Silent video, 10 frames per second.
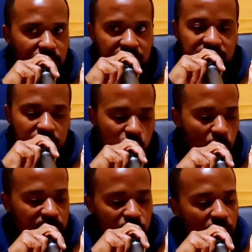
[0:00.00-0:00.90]
You understand?
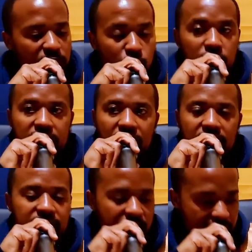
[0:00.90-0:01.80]
So it's not a new
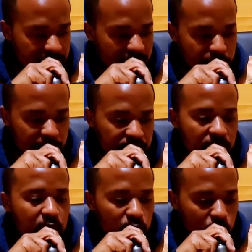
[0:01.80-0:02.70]
thing that has
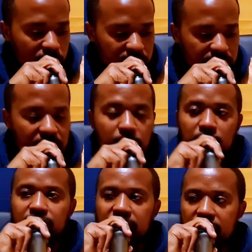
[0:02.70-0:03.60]
happened during the
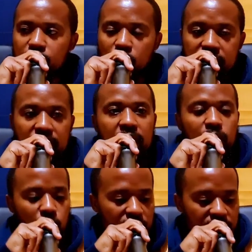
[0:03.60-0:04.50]
time of Christ, because
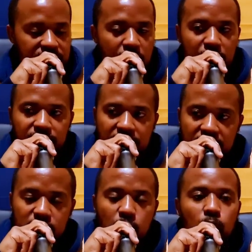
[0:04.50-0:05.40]
during the time of
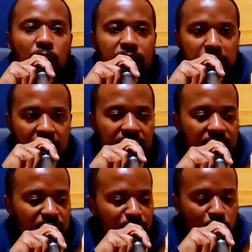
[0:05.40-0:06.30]
Christ, you had
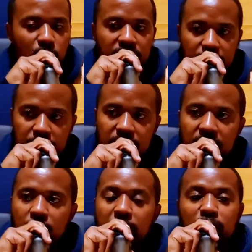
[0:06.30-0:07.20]
many that followed him,